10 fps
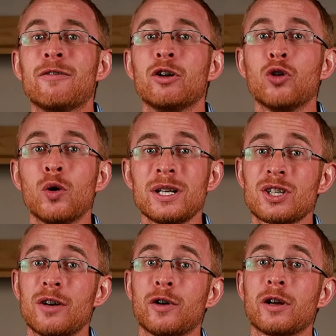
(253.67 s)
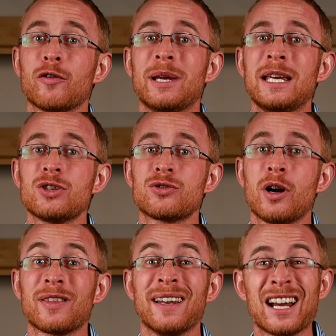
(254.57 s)
If a dog is suffering from heat
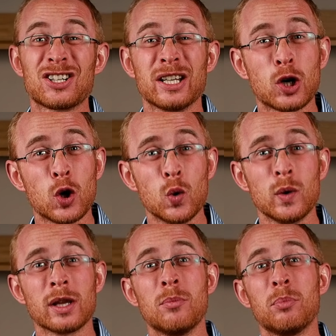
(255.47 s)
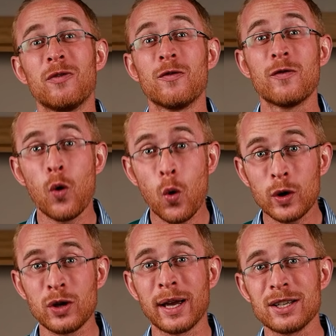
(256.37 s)
stroke, then actually cooling them
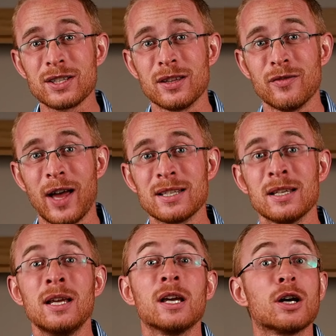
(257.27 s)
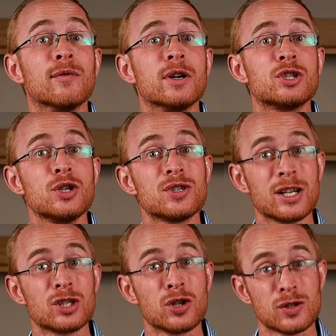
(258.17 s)
before you get to the vet can reduce
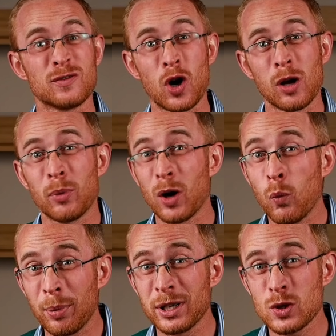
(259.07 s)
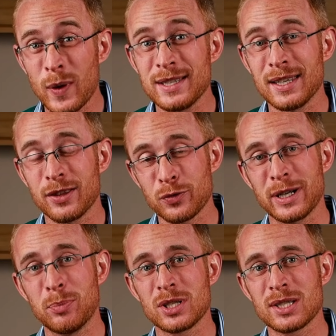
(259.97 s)
their chance of dying by a whopping
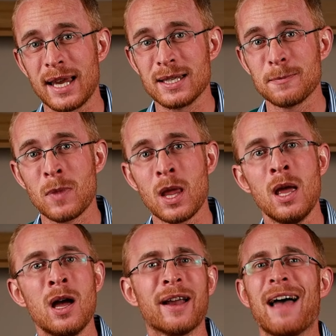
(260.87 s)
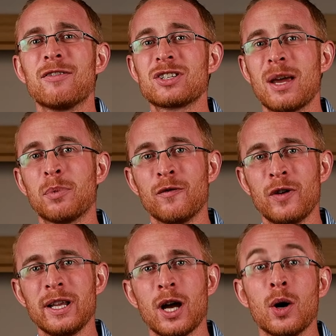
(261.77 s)
23%. And I have a separate
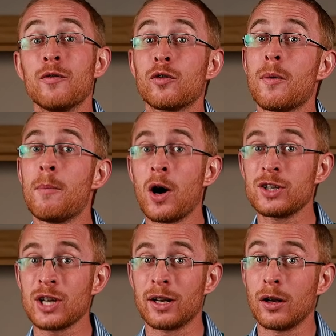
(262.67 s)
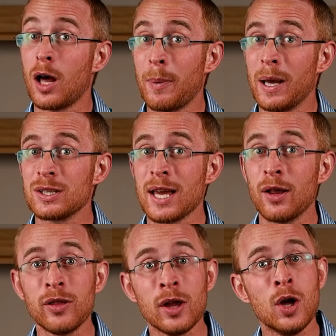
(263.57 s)
video over on my channel, Our Pets
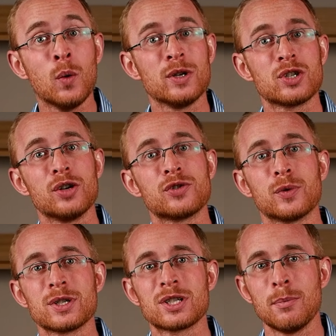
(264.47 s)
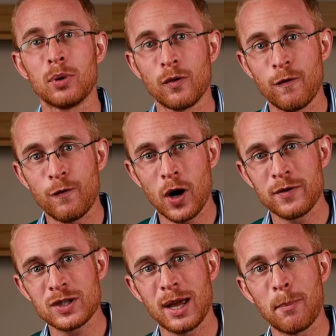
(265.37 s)
Health, which goes through a simple
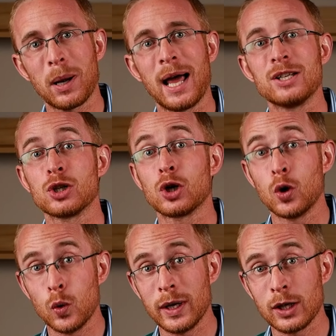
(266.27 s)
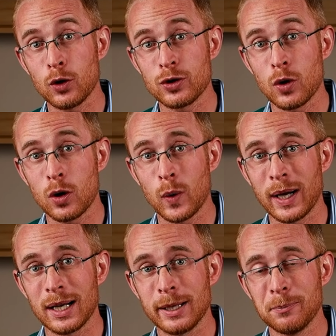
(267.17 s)
five-step plan to cooling your dog
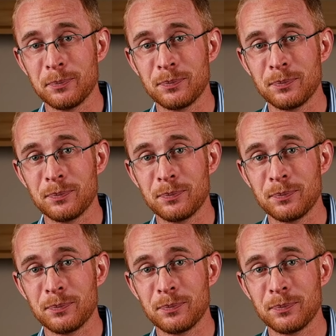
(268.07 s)
quickly.